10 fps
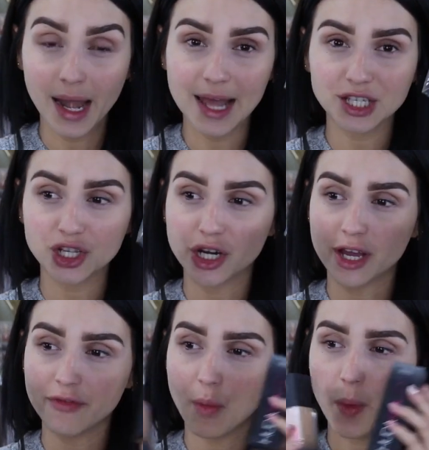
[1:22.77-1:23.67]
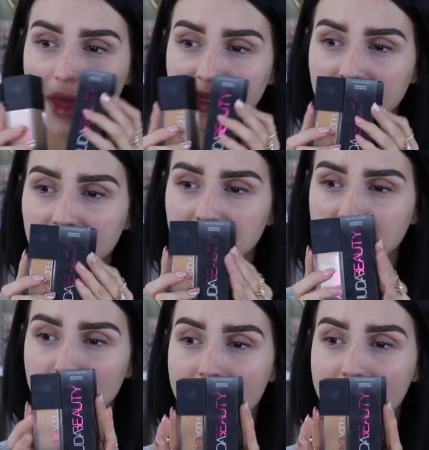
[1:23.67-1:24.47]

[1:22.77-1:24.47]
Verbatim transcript: let's start off with the